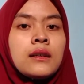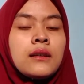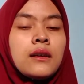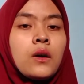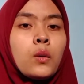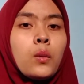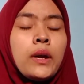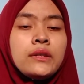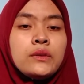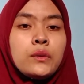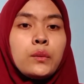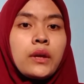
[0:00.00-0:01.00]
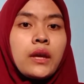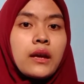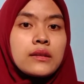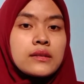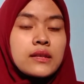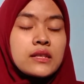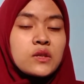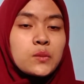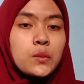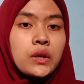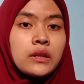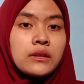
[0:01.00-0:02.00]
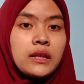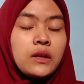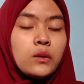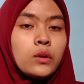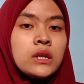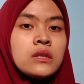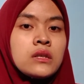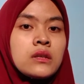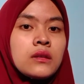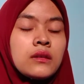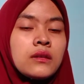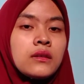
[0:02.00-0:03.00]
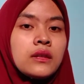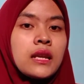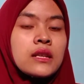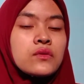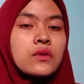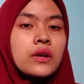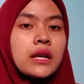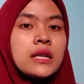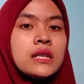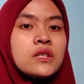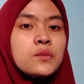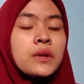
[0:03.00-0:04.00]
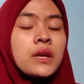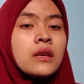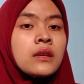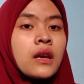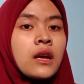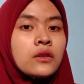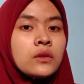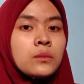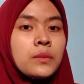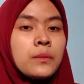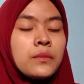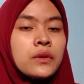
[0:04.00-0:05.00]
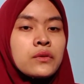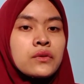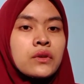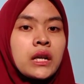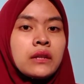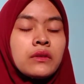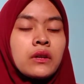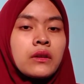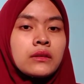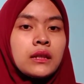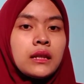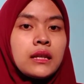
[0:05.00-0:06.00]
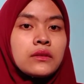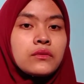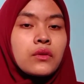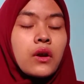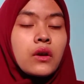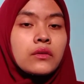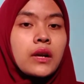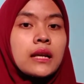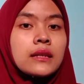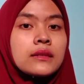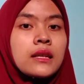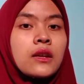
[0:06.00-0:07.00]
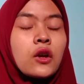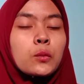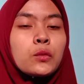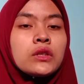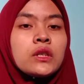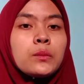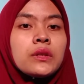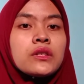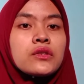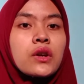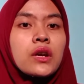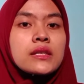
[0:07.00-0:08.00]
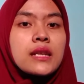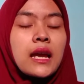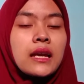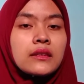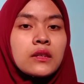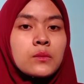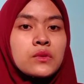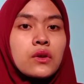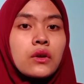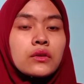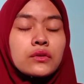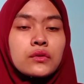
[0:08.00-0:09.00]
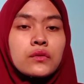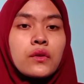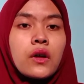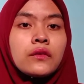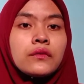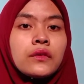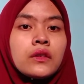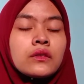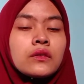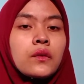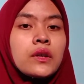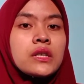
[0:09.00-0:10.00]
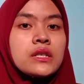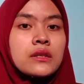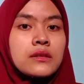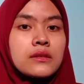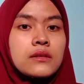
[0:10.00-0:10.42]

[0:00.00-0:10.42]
Why do we assess spoken language? The answer is speaking cannot be measured indirectly through writing or multiple choice items or through a full question.